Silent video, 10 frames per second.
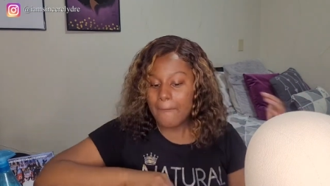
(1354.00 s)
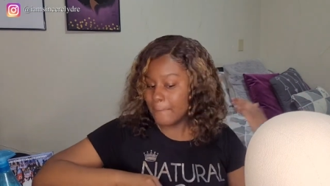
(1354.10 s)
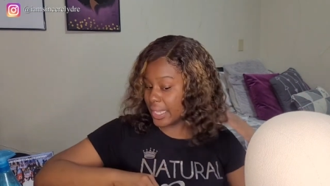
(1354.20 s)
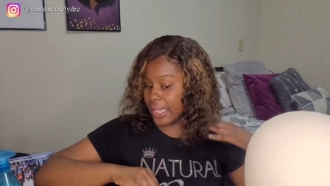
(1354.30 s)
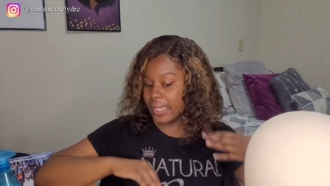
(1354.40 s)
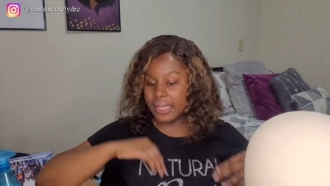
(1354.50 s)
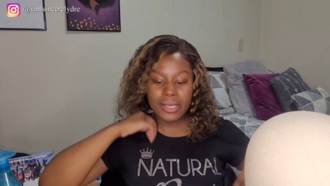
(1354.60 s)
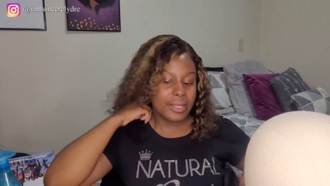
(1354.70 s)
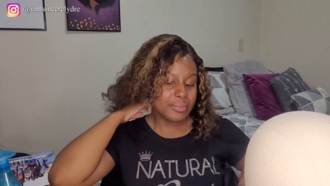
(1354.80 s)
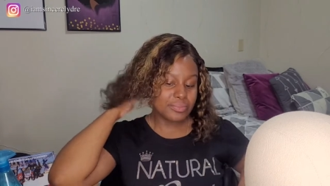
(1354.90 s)
But
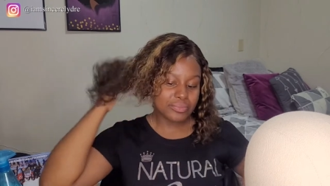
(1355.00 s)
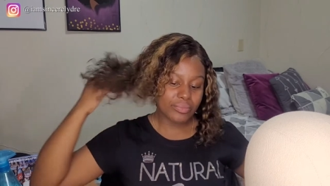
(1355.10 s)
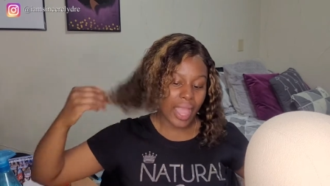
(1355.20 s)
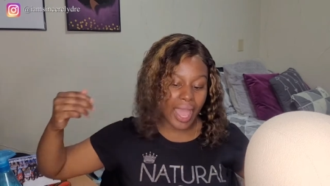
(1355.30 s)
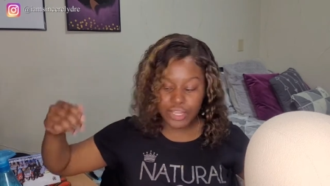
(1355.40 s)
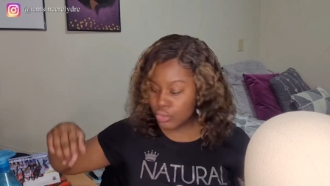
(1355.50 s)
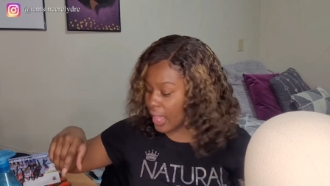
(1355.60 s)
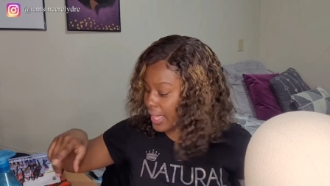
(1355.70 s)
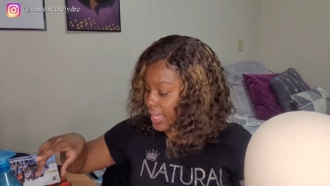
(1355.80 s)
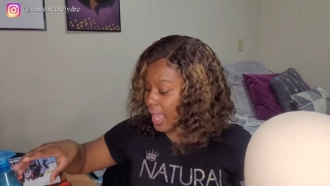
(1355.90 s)
I do
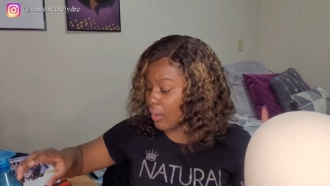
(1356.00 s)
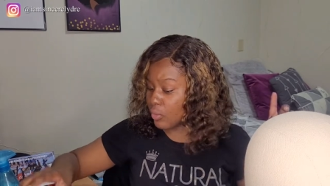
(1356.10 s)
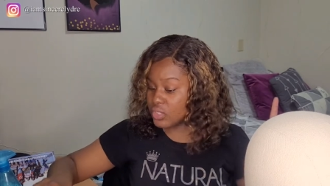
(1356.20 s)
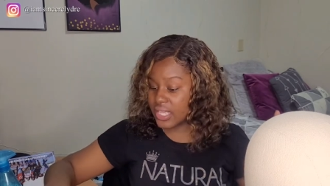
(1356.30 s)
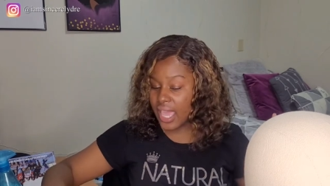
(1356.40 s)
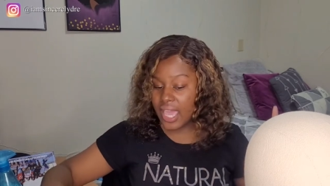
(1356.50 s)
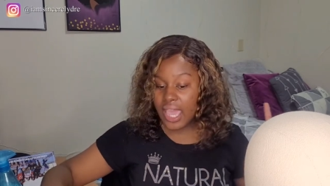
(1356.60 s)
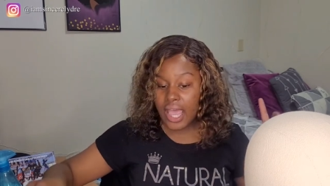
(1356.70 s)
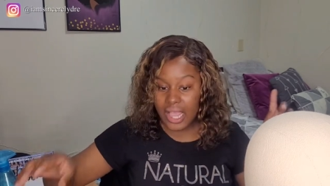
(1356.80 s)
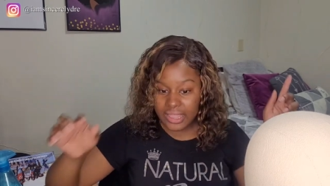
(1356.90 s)
like it. I will say
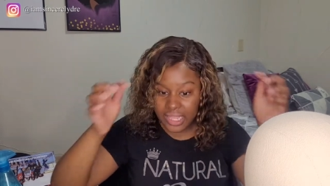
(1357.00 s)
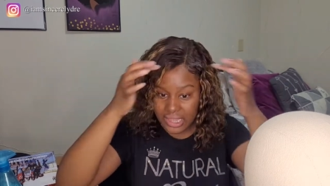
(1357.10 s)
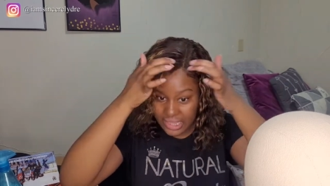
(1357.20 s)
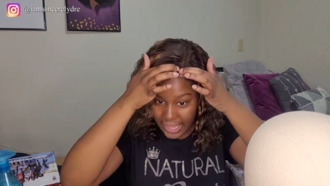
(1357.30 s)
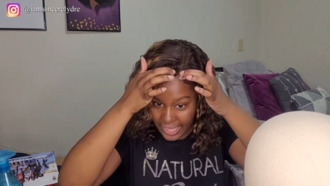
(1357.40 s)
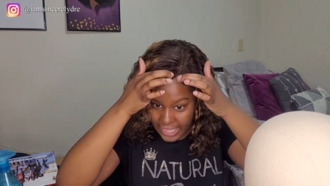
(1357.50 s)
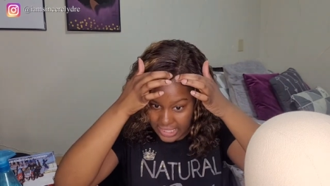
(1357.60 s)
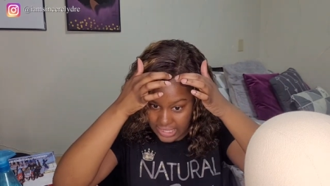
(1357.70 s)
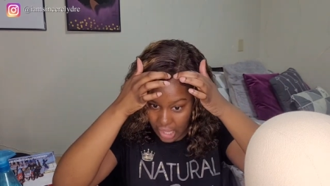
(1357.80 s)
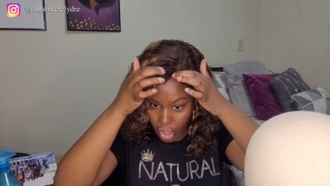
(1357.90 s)
the
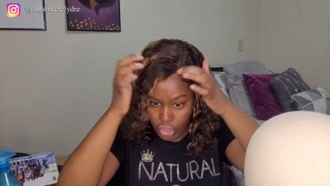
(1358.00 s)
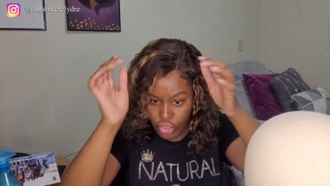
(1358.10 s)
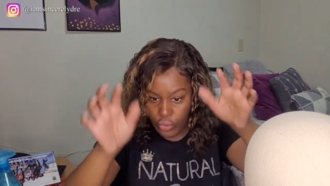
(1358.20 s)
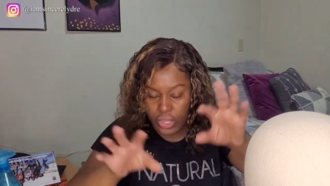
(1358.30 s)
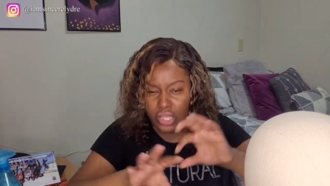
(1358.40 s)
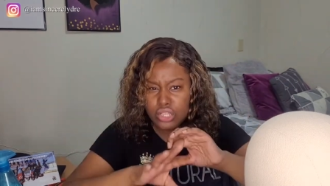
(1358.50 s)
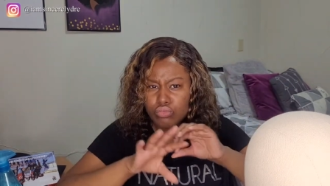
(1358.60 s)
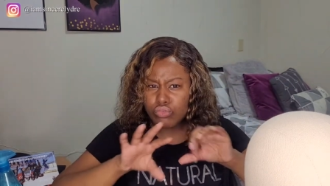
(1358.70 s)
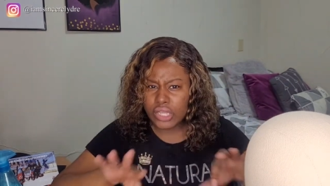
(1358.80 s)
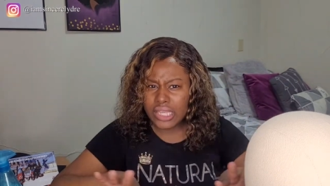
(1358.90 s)
lace, although it looked
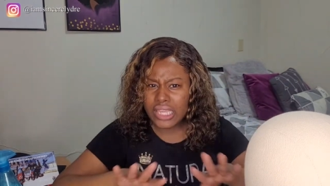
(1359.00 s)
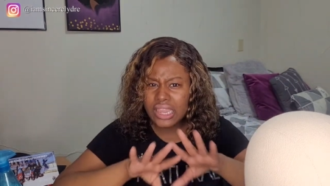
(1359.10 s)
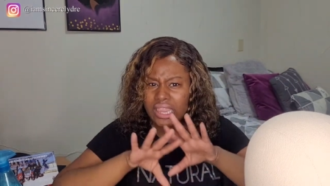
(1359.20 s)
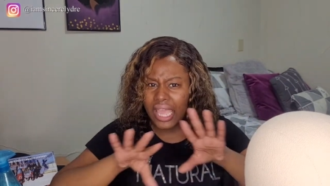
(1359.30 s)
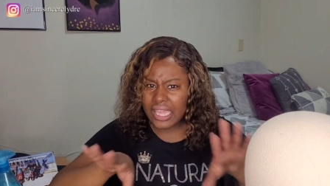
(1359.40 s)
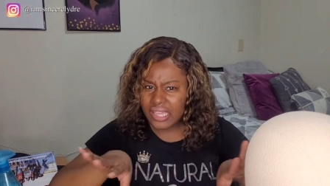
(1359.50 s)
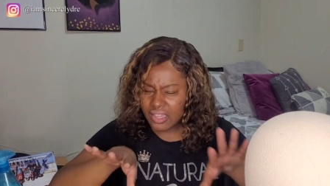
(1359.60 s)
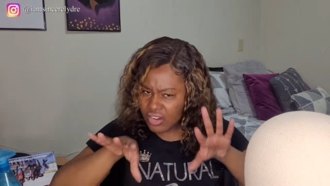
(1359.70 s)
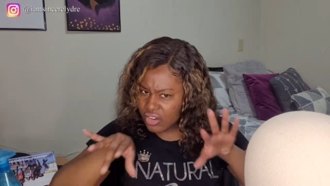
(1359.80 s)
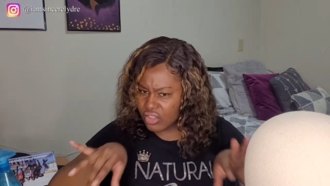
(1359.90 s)
really light
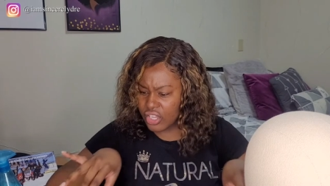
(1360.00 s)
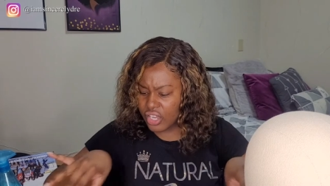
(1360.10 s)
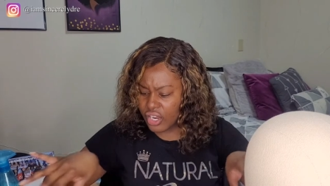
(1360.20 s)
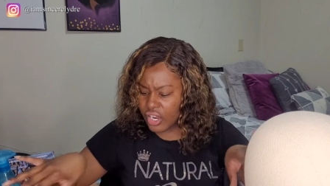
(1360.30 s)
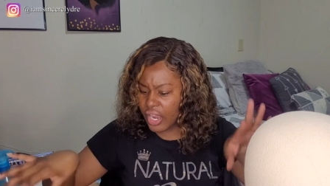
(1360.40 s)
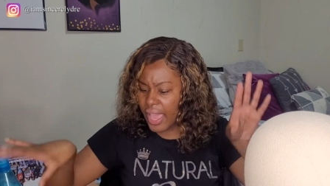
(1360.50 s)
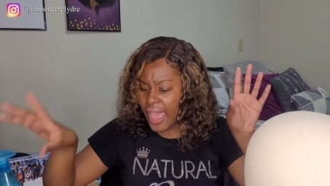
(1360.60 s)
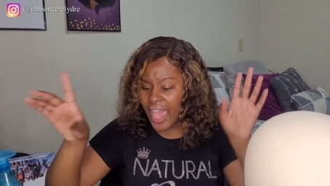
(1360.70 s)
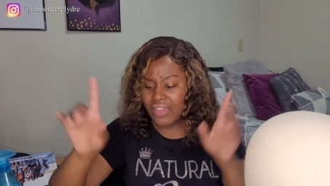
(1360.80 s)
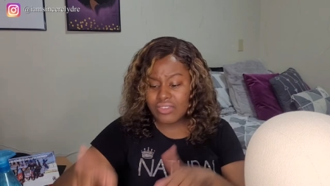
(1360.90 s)
earlier,
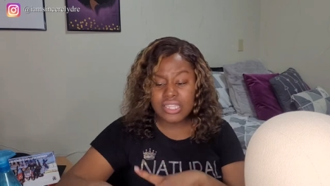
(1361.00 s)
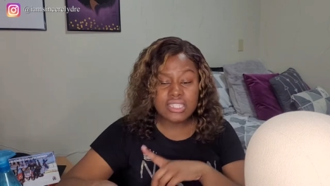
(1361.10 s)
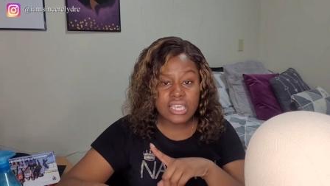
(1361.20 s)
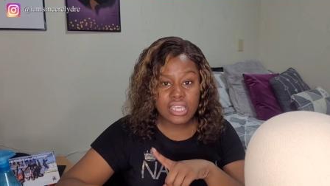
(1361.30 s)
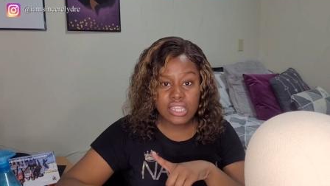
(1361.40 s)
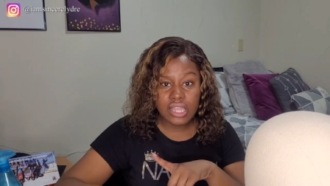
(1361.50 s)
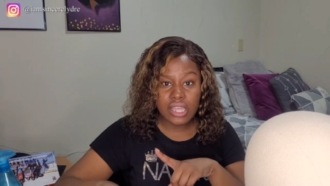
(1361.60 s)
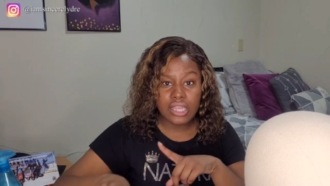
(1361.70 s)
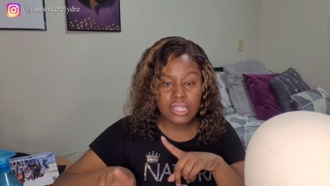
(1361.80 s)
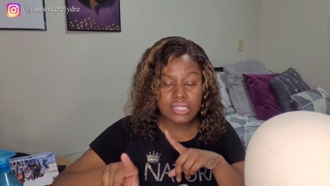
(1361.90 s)
it took
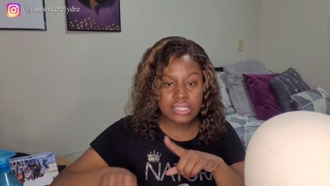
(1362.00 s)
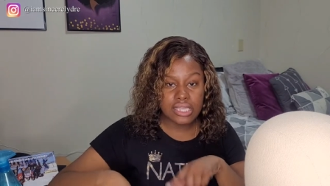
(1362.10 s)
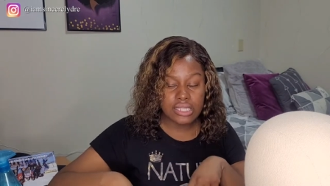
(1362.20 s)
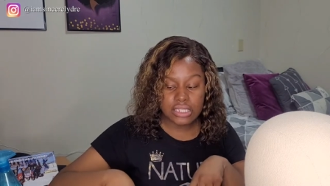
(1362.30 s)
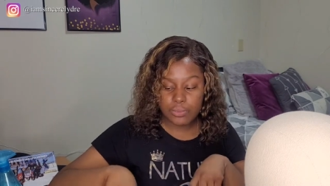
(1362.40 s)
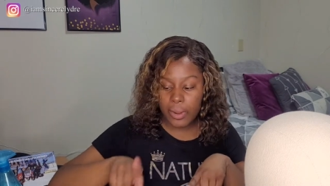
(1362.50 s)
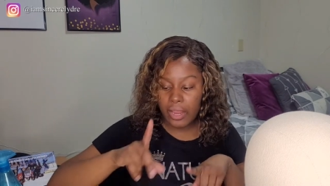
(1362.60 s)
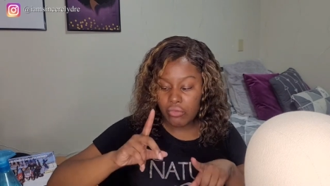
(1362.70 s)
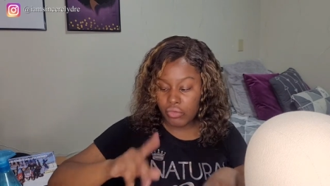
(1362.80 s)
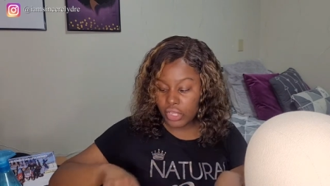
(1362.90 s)
the tint
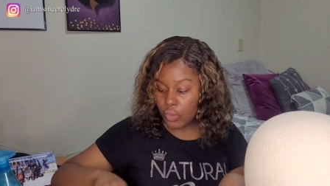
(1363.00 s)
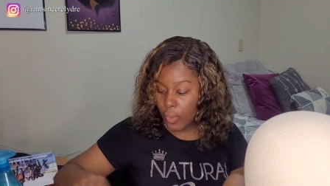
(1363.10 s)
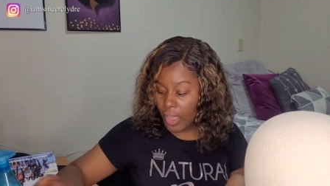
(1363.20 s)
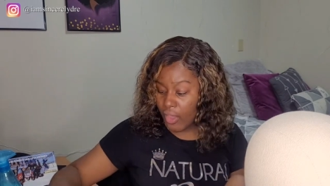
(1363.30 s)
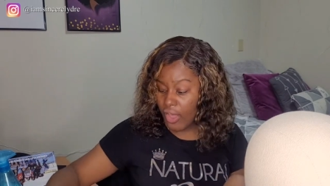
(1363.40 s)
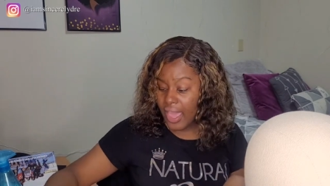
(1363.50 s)
spray really well